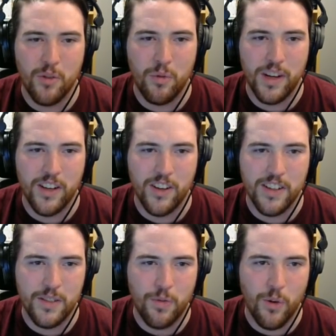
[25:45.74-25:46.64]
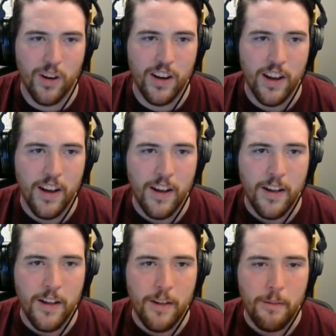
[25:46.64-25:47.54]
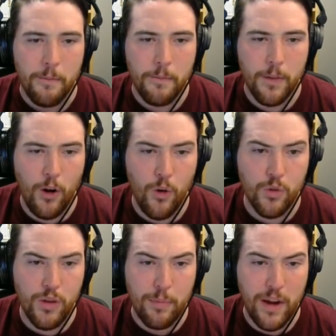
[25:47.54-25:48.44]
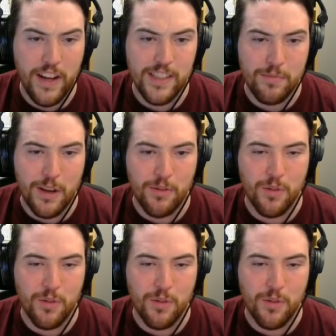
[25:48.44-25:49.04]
know what good it's for. Oh, crap. I jumped